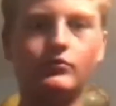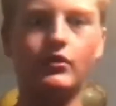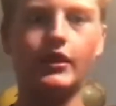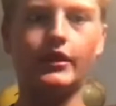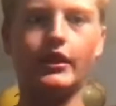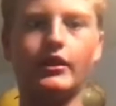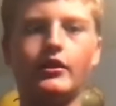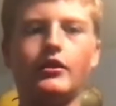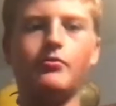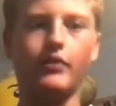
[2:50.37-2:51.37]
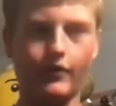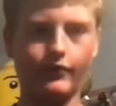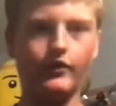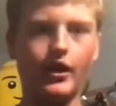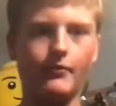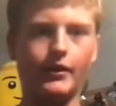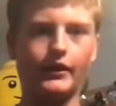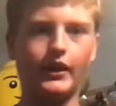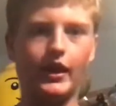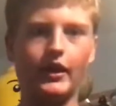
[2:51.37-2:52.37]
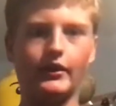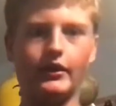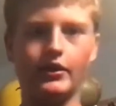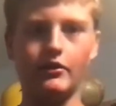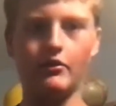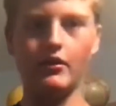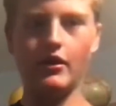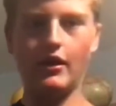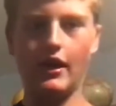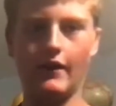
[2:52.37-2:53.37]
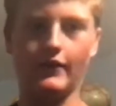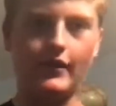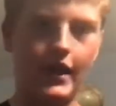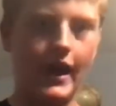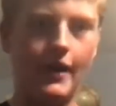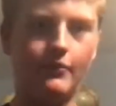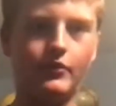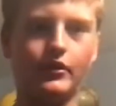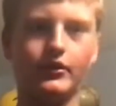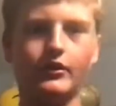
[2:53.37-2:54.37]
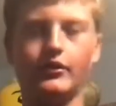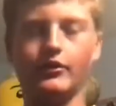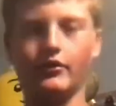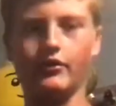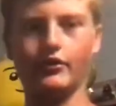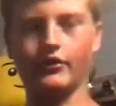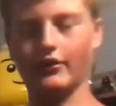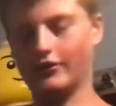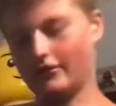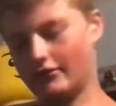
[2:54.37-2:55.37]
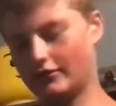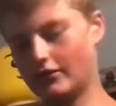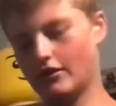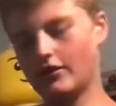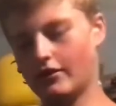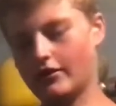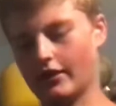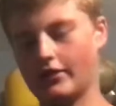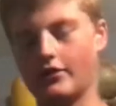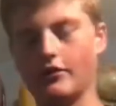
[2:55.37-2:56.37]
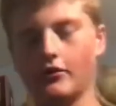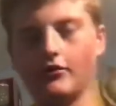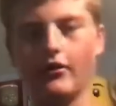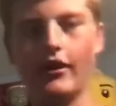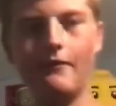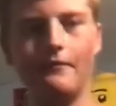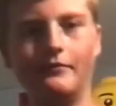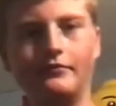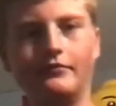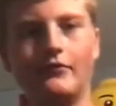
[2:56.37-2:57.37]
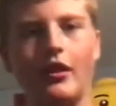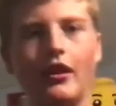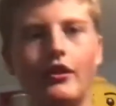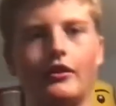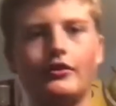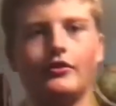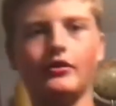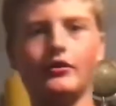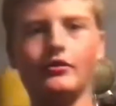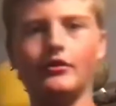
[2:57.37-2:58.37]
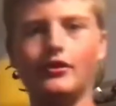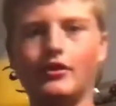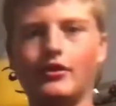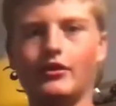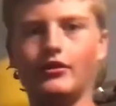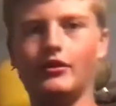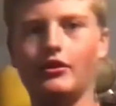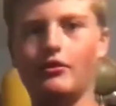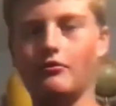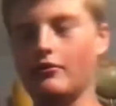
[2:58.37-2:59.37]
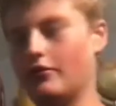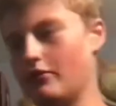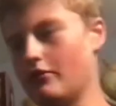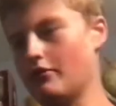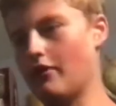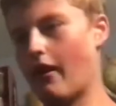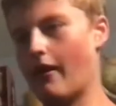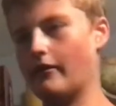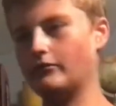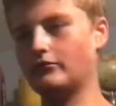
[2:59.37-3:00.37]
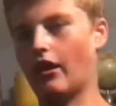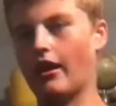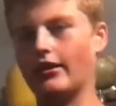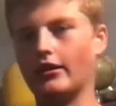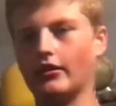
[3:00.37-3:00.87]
and then you play a flam like that, and then you have a tap on the next note, right? So you do, and a